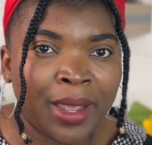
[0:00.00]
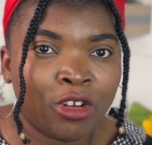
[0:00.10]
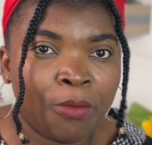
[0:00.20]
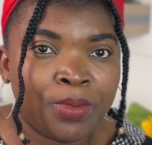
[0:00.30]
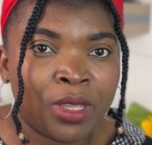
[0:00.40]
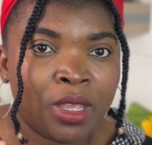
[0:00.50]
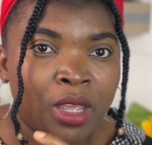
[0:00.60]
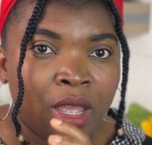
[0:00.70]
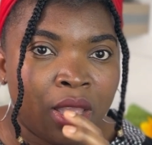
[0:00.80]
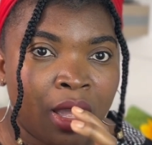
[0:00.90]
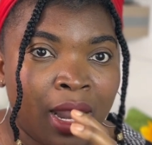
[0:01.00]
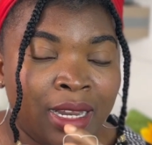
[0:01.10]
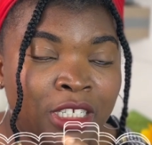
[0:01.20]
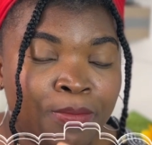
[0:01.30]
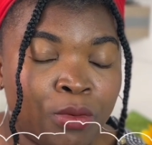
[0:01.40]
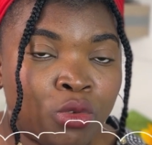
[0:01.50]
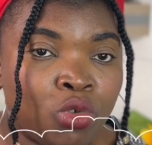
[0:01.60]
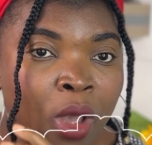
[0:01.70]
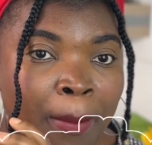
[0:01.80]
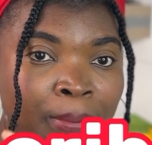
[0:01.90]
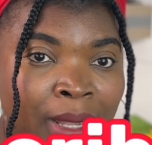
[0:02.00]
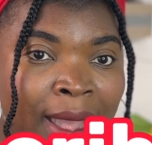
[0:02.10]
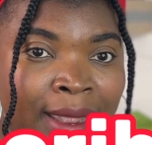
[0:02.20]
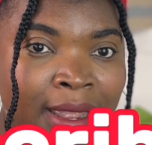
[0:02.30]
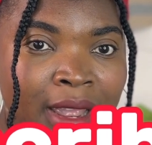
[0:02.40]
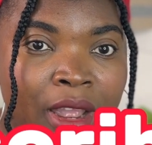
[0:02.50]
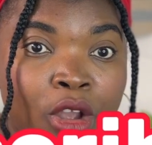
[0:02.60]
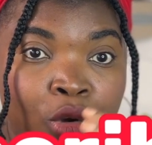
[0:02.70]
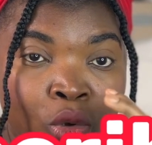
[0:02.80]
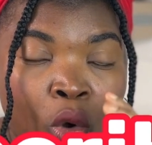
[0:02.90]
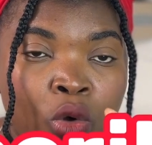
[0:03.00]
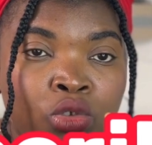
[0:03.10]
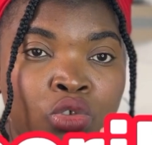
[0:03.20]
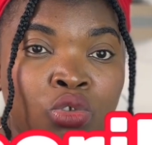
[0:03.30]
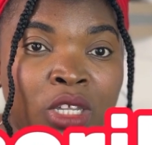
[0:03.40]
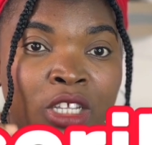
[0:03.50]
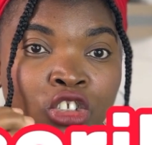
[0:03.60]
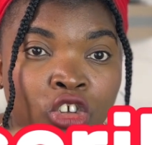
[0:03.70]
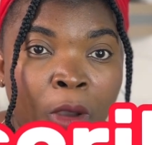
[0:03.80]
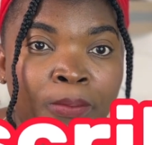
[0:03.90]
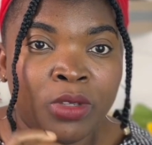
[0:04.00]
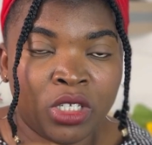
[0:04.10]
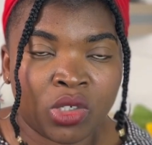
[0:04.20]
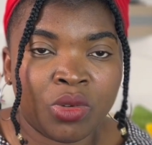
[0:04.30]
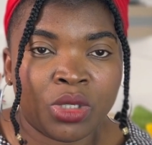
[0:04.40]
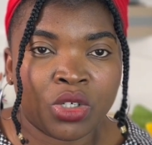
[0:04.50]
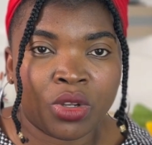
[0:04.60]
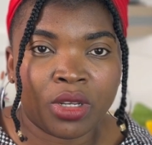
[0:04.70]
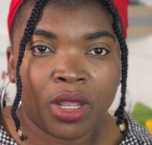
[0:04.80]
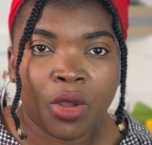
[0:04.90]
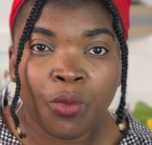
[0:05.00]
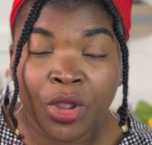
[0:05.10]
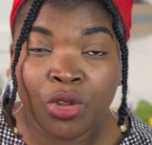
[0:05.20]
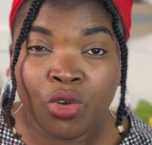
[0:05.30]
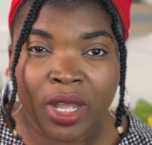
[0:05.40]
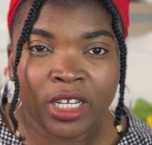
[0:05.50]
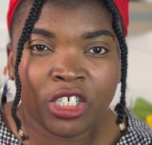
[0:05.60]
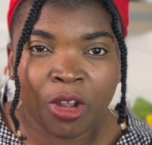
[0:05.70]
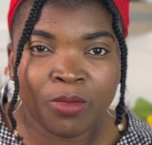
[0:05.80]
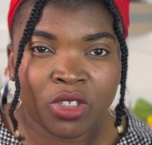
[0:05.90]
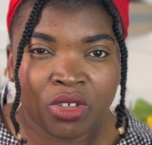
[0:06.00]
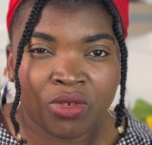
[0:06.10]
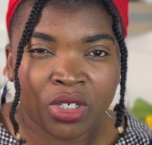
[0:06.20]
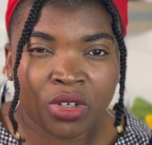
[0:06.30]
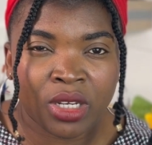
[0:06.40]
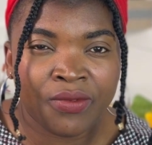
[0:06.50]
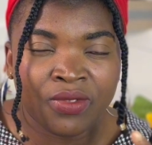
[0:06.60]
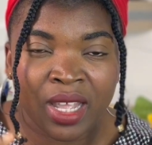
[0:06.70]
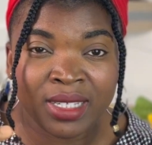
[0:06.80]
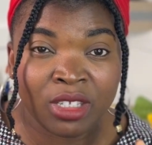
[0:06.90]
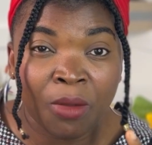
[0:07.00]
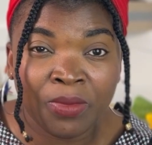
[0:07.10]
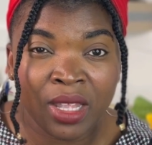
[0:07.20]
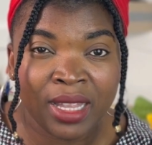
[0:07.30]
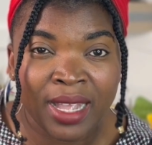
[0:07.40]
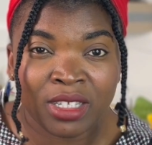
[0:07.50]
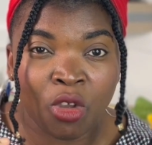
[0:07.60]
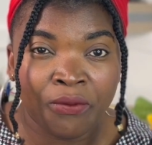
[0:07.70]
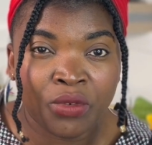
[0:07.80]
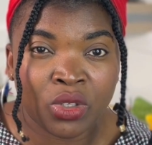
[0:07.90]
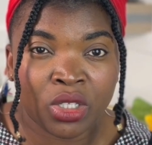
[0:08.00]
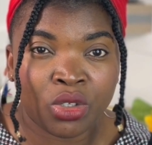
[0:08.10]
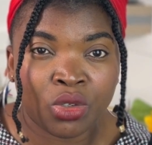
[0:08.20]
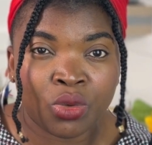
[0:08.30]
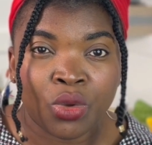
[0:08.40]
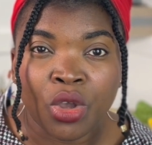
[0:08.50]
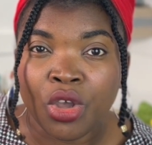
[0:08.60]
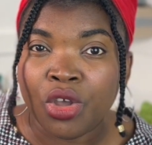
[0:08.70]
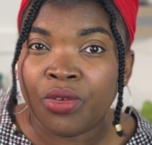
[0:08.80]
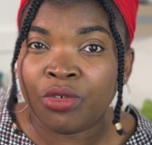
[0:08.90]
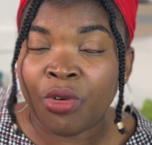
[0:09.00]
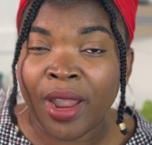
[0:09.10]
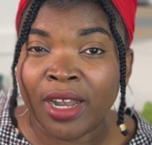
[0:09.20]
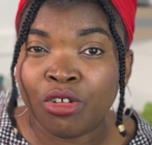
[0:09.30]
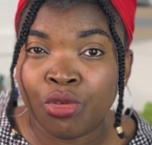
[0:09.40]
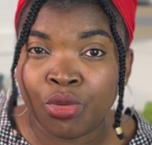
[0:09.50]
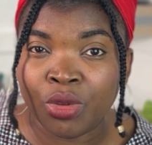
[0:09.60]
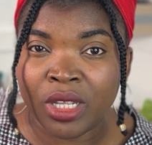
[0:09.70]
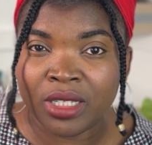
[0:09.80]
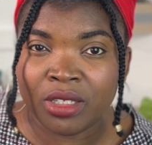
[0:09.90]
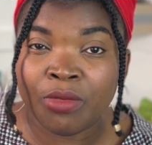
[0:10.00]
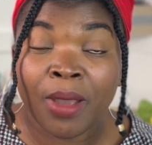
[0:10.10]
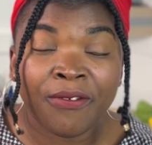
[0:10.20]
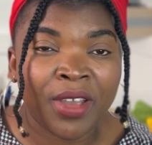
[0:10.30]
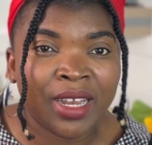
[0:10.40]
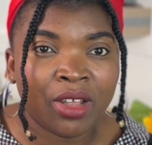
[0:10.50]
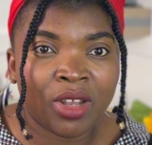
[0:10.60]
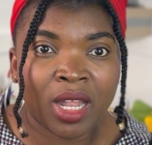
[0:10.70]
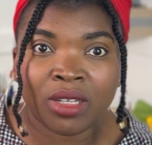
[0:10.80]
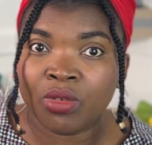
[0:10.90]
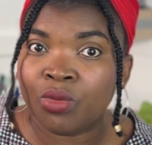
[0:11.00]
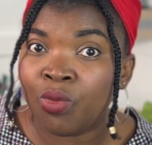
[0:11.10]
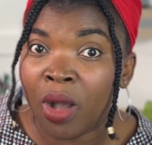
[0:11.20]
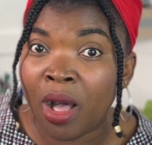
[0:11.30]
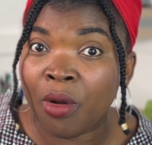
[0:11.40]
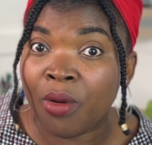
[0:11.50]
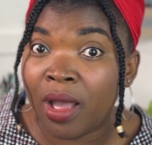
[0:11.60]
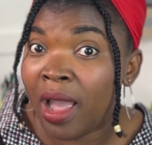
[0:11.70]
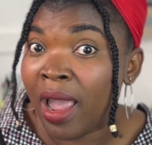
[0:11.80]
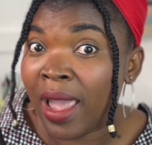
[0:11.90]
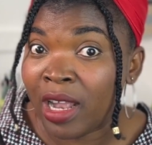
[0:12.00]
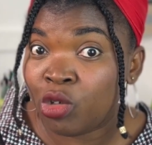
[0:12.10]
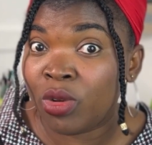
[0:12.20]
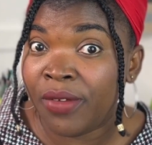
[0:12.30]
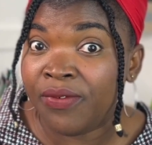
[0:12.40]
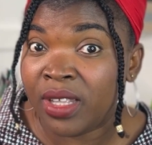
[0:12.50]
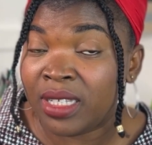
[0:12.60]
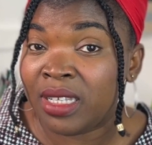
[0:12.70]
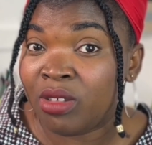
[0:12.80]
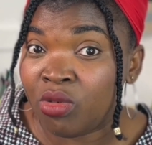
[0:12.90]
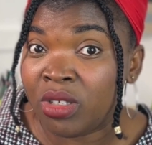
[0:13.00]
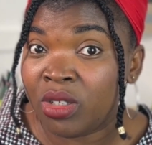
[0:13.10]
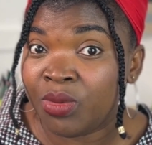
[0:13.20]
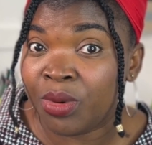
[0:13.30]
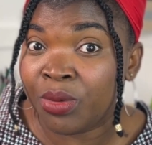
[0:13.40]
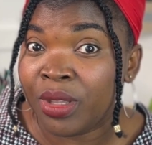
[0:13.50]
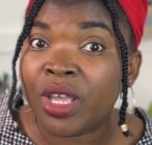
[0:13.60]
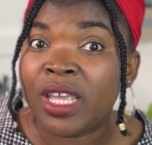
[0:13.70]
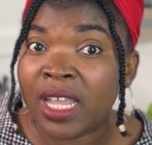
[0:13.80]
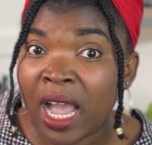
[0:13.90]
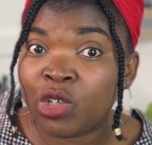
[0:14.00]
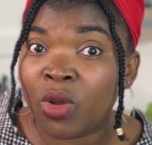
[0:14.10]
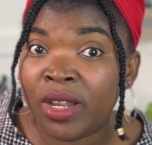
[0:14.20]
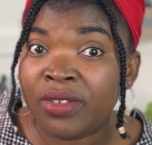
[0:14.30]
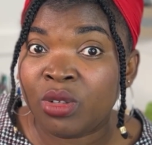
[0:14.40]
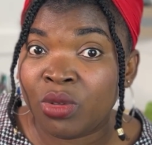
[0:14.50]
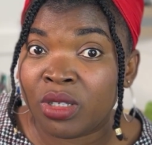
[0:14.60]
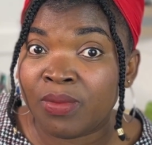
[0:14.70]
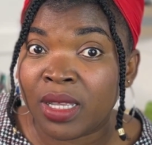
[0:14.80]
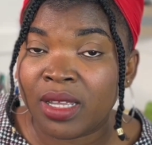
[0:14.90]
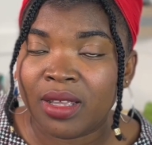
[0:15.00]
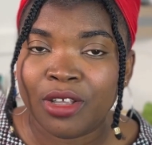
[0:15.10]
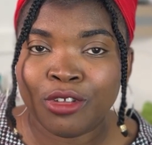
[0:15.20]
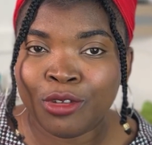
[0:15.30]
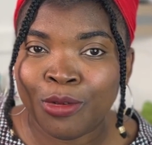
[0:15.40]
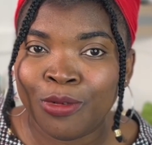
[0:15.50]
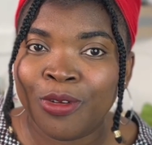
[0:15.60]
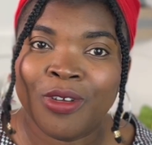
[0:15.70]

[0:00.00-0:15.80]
not be eligible to apply. Go to the job description. When you look at the job description, if there's something that is confusing to you, try and Google it. You might find out that, wow, I actually fit into this role. It actually suits me. So